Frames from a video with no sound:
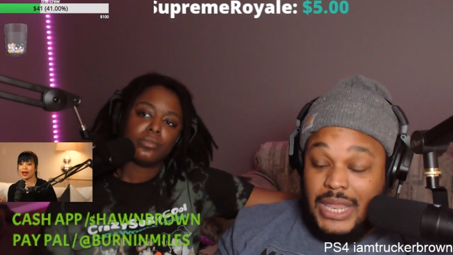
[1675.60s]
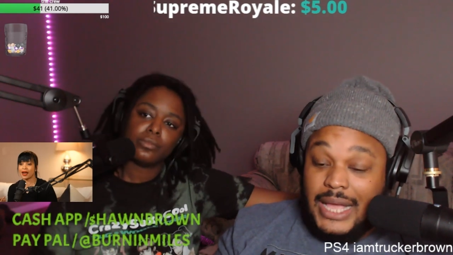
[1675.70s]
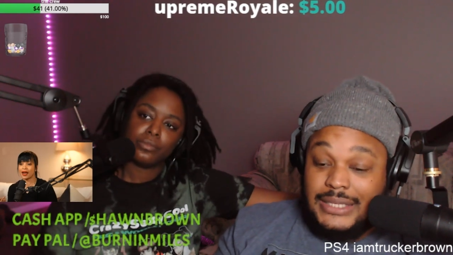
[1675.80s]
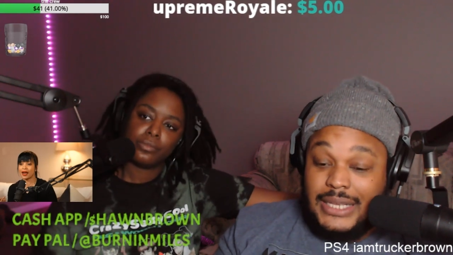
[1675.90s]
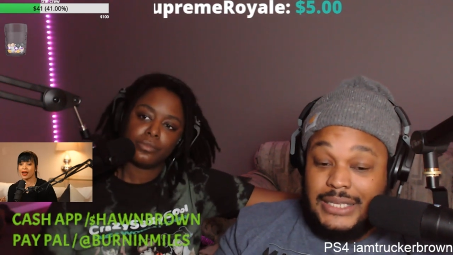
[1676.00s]

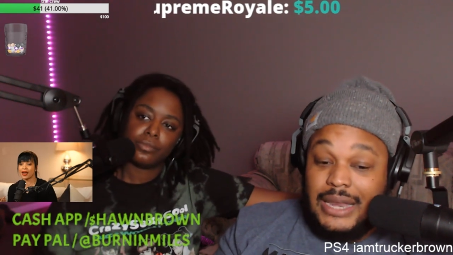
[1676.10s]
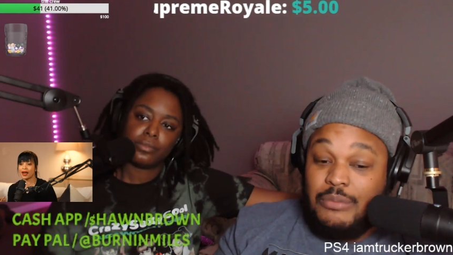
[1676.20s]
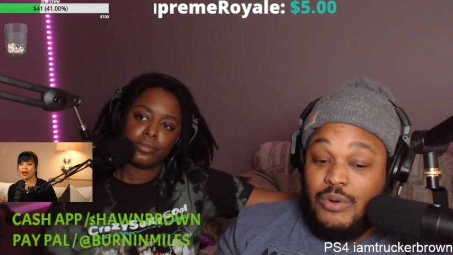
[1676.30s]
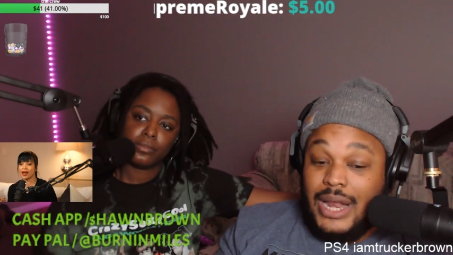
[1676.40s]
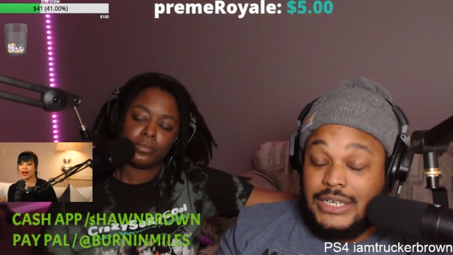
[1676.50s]
Speaker 1: like I said, it's not
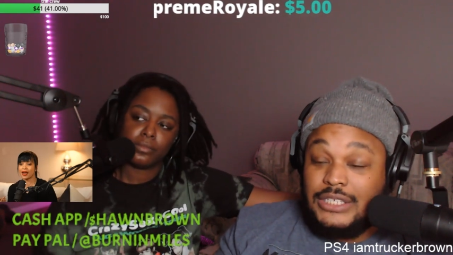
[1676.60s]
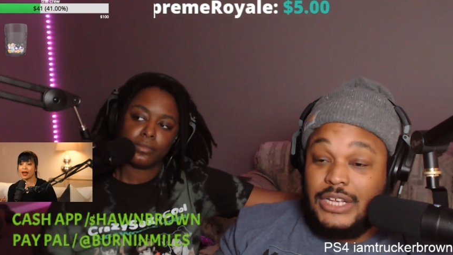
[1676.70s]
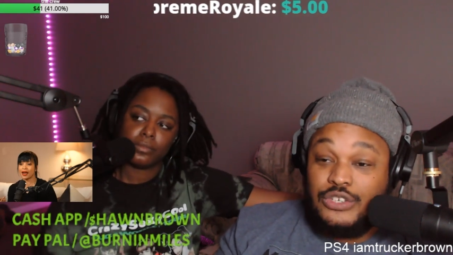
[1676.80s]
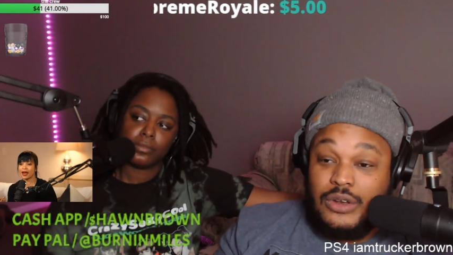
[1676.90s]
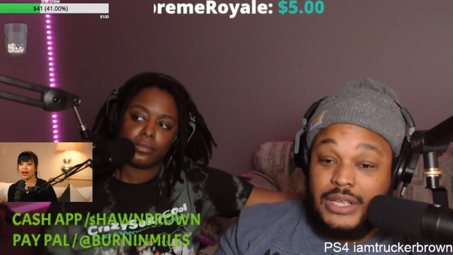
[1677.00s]
important. I just
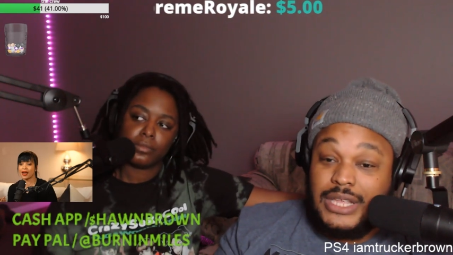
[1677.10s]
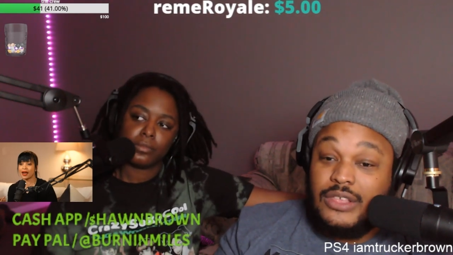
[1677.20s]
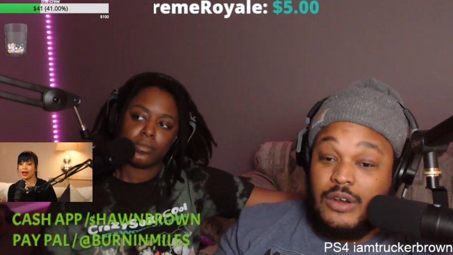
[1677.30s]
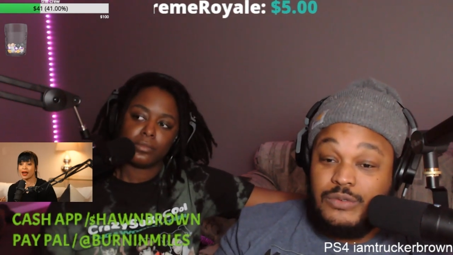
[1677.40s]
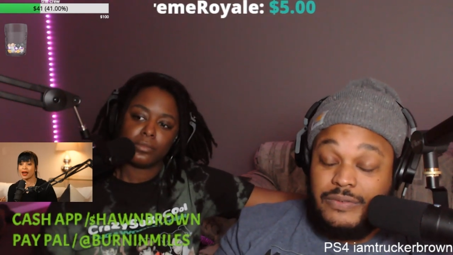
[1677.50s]
touched on it because I
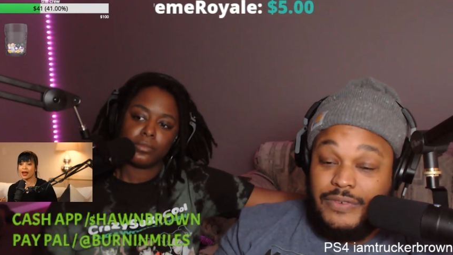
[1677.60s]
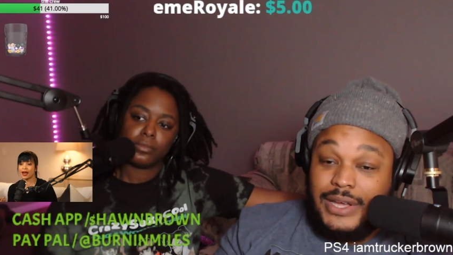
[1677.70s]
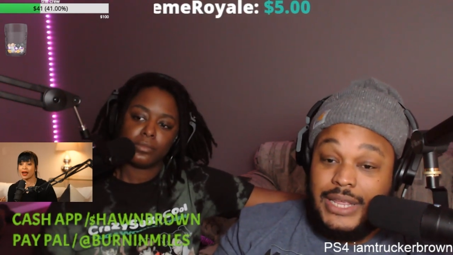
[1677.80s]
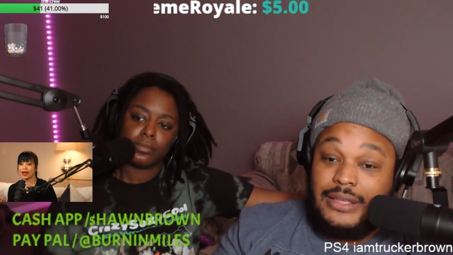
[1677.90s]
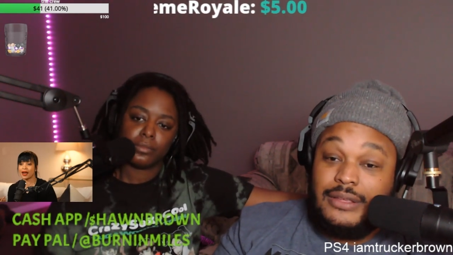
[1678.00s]
thought it was
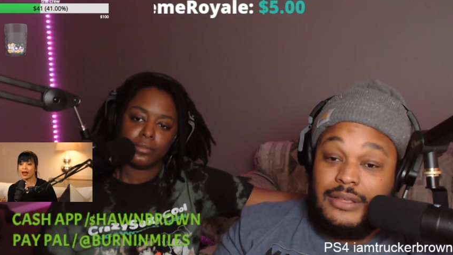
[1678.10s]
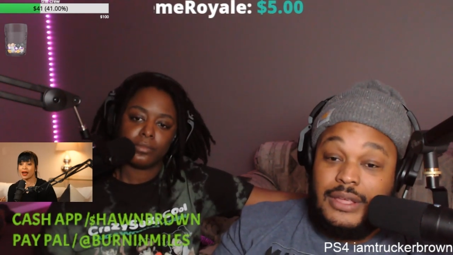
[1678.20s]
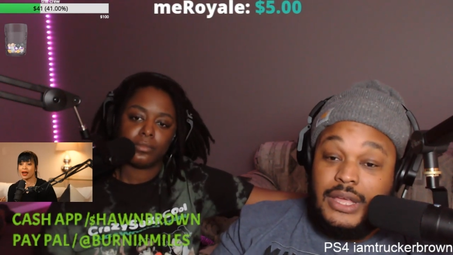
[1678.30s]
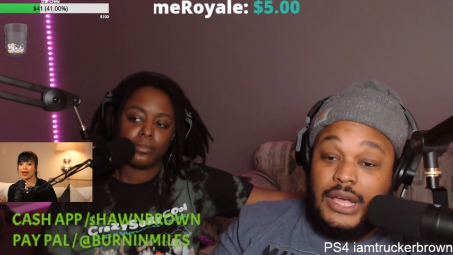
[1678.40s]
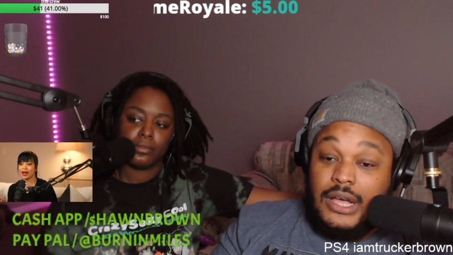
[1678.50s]
funny.
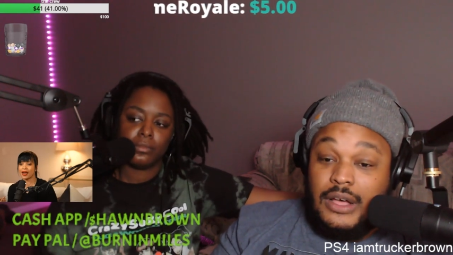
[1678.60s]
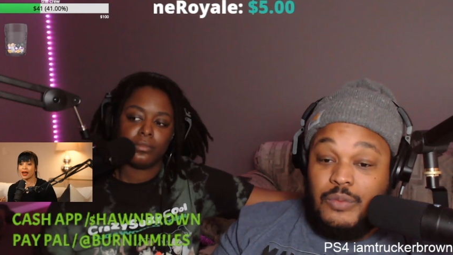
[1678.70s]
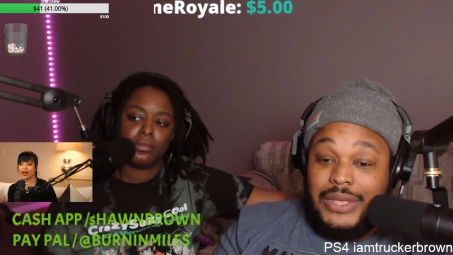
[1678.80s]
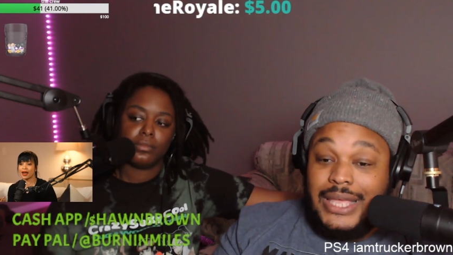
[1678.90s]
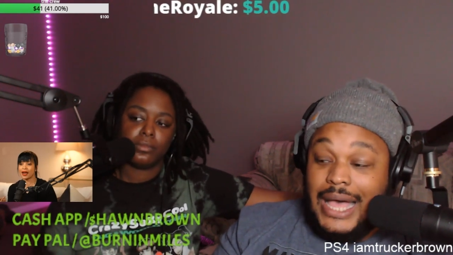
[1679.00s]

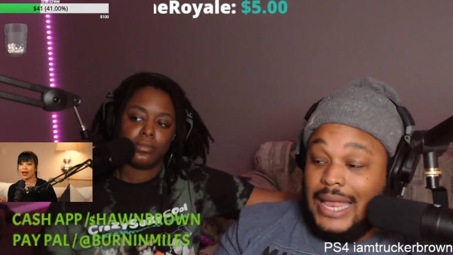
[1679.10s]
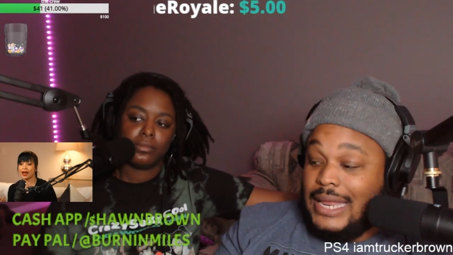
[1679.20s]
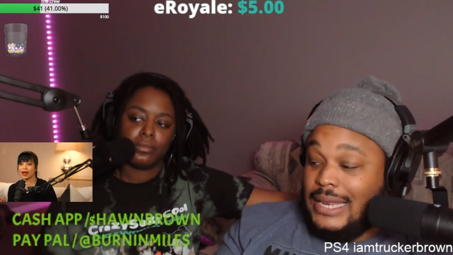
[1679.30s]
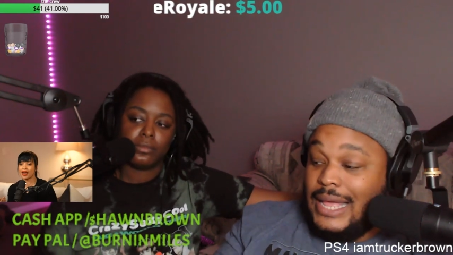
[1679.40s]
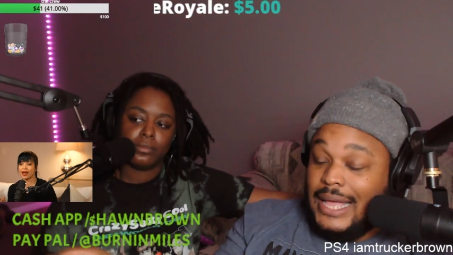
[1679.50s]
We got
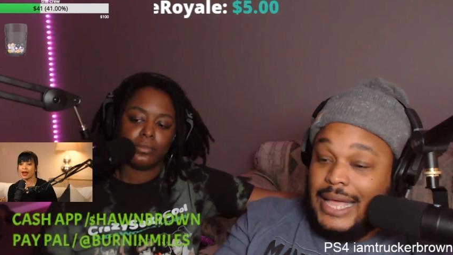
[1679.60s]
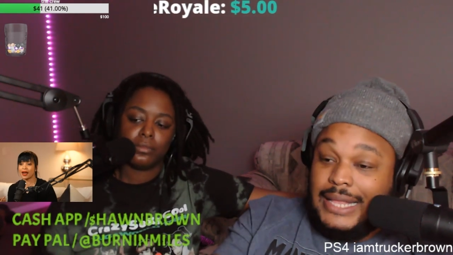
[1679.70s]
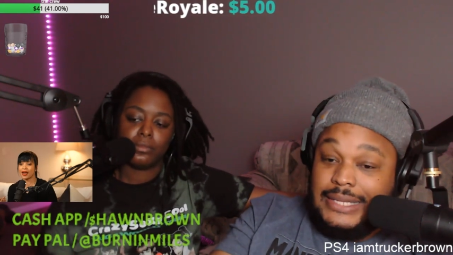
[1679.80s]
it. I got